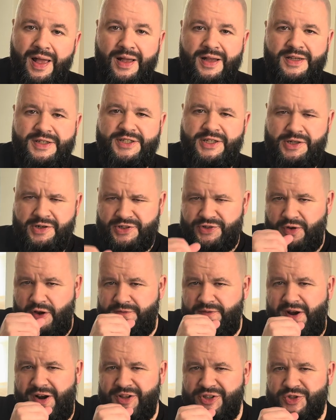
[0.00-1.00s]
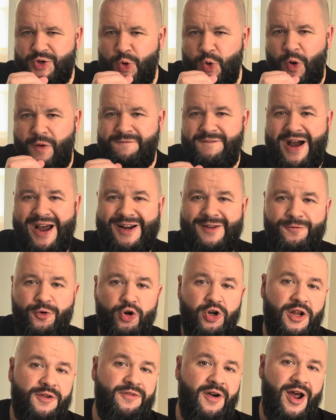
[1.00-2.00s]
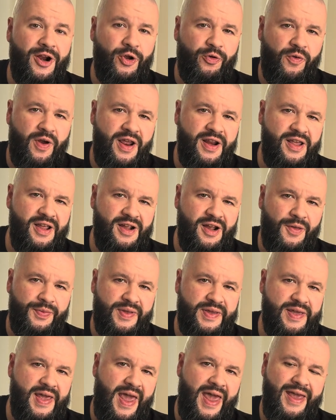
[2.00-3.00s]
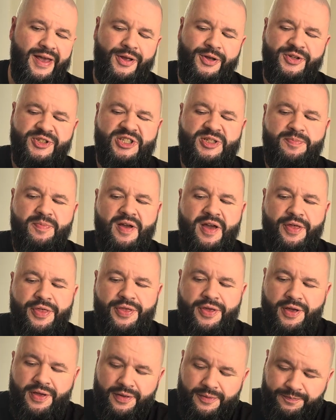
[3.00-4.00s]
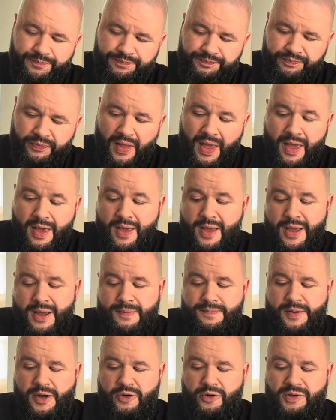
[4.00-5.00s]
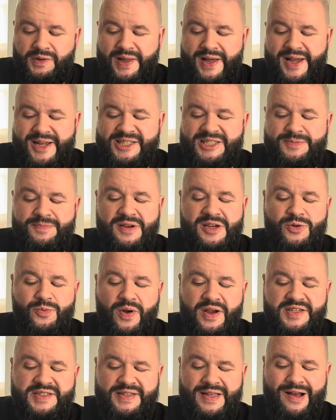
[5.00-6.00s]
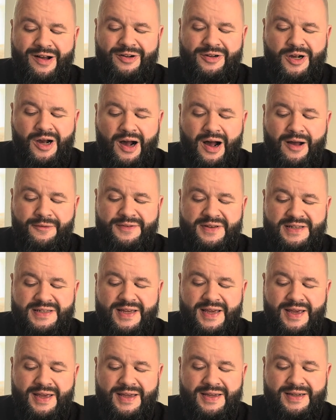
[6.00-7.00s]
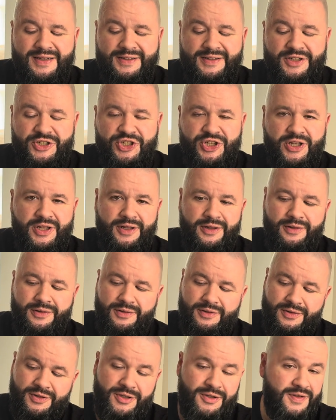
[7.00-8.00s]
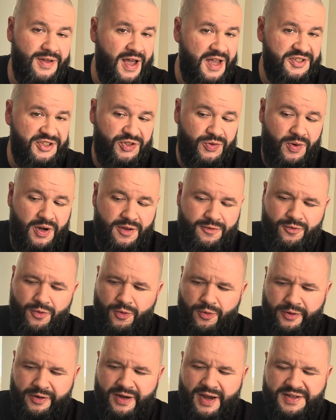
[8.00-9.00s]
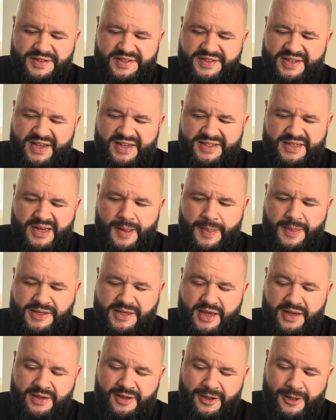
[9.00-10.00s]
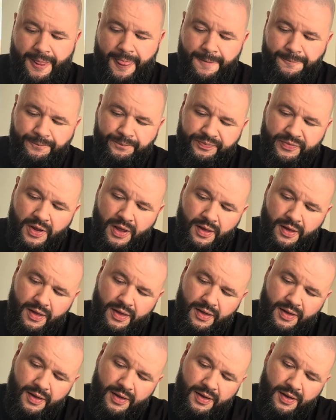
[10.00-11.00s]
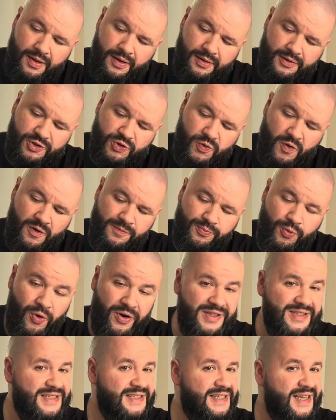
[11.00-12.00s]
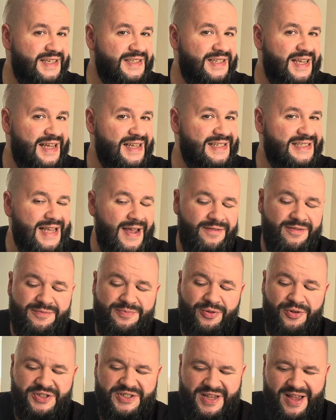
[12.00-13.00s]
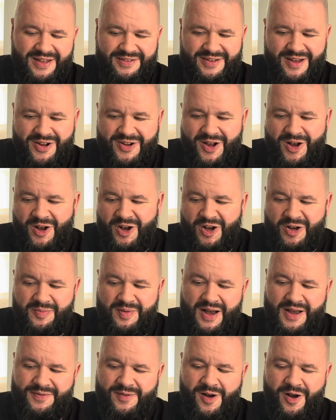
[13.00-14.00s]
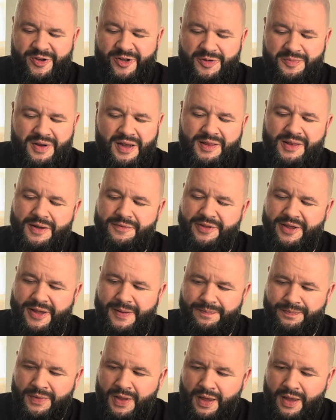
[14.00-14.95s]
So, final score, final verdict, final rating on the Alesmith Barrel-Aged Speedway Stout Coffee Cake Edition 2024, as it says on the can. 12.67% alcohol by volume. I love that.